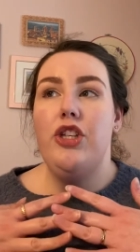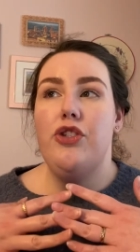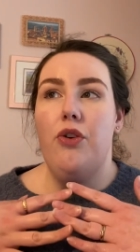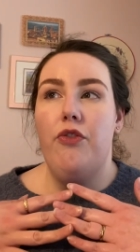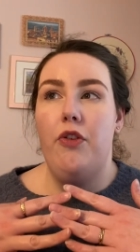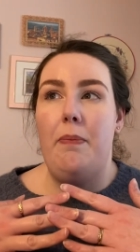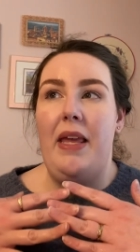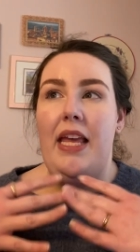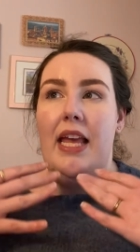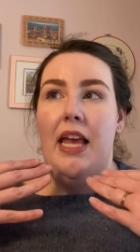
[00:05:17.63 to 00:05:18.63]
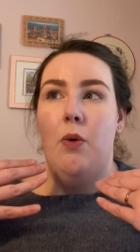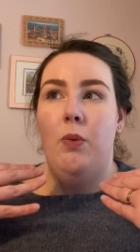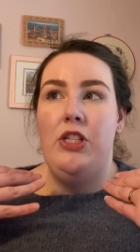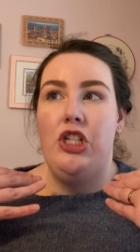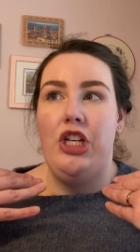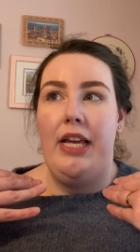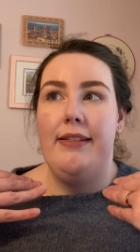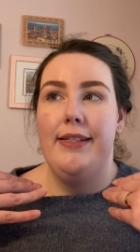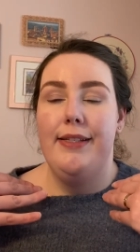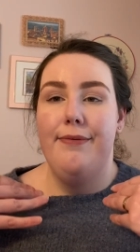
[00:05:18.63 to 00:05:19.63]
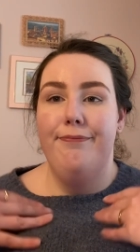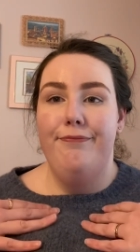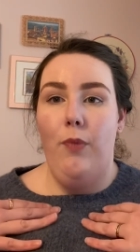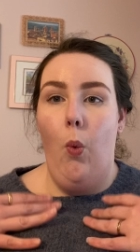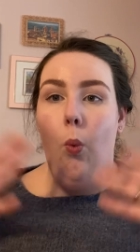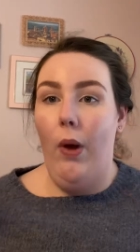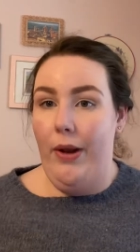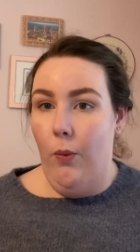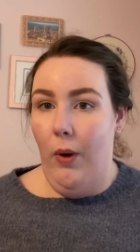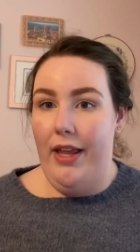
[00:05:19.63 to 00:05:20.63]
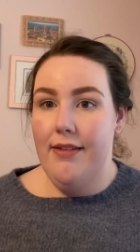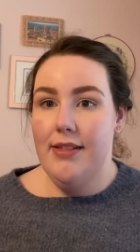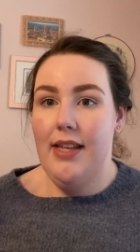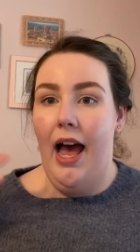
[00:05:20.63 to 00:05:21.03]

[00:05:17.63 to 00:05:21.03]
So for me, it was just what it was.